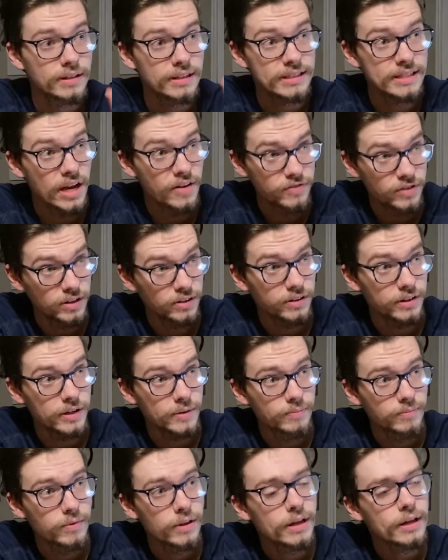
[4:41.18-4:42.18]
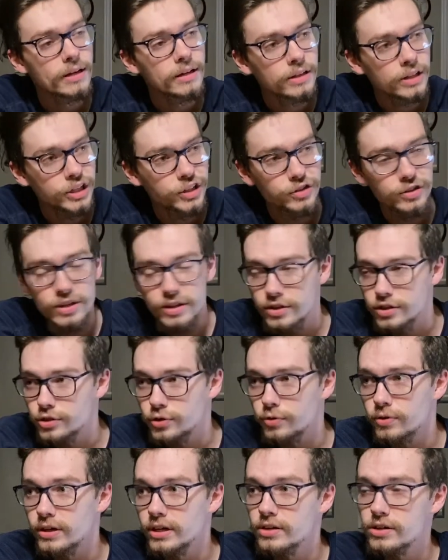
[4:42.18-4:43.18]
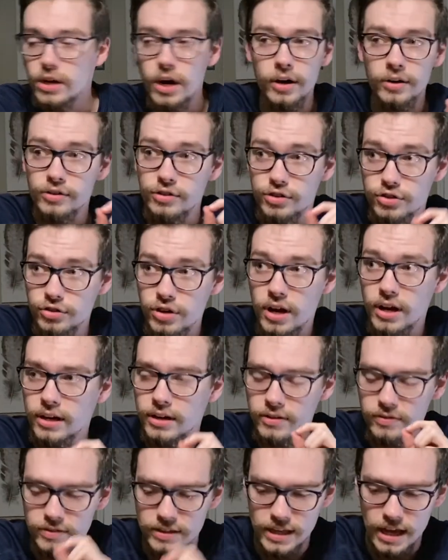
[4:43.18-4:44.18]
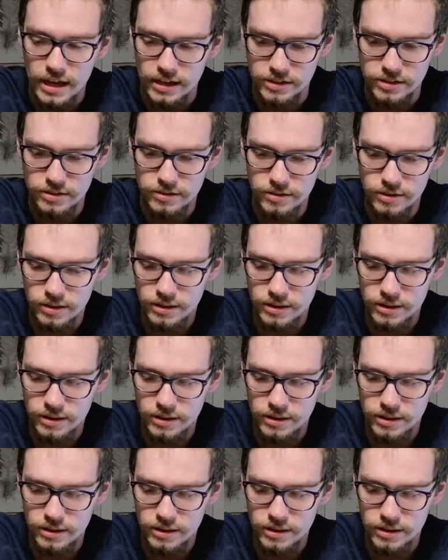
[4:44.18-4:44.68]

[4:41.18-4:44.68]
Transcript: Definitely. Clearly the Saurians aren't strong enough yet.